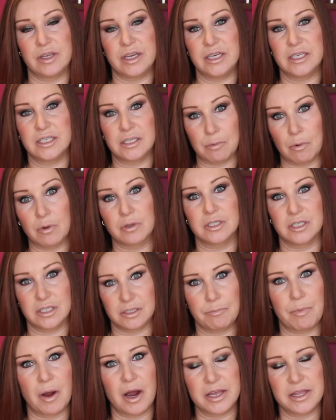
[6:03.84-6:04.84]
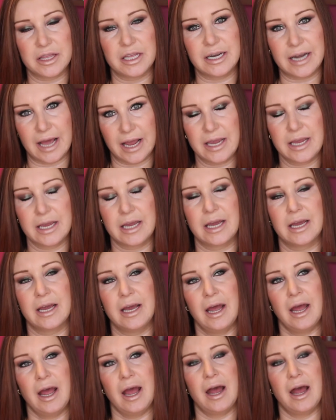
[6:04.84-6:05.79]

the swans by the lake,